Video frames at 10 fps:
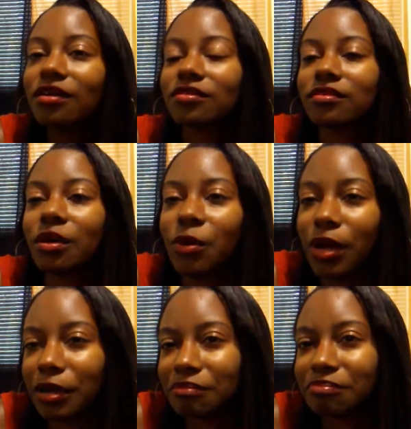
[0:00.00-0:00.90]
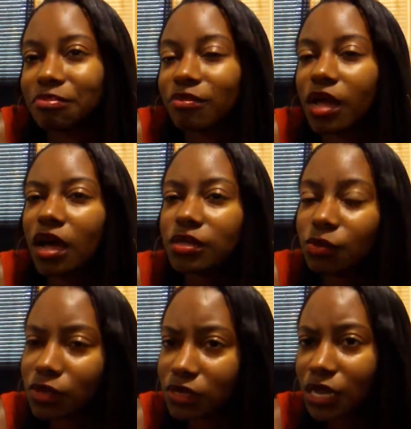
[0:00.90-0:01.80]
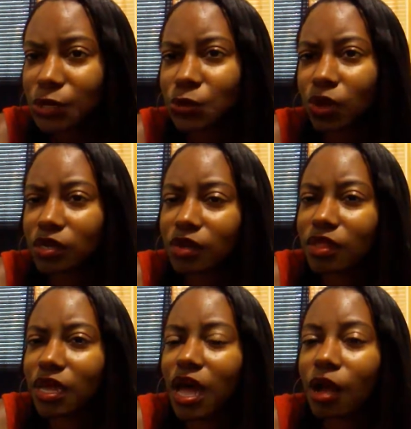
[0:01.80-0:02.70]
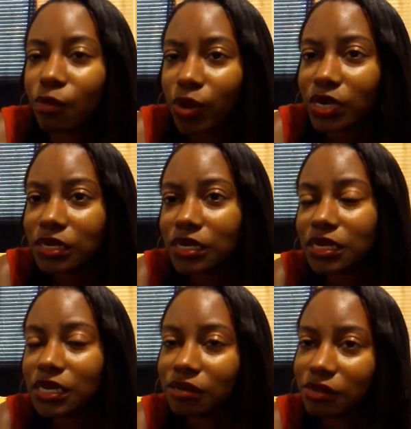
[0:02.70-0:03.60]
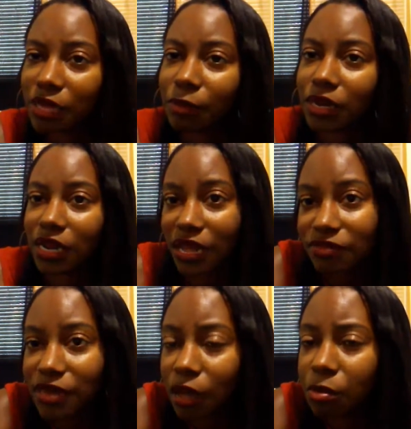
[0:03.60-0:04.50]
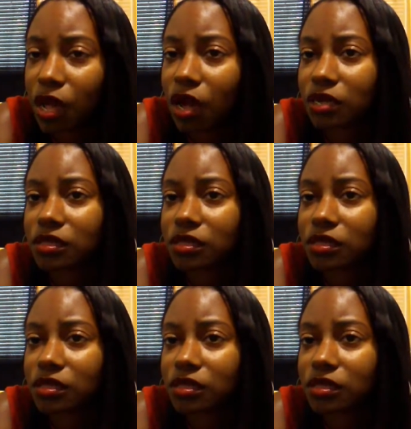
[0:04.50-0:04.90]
So I also want to let you all know that I run an entertainment and lifestyle blog.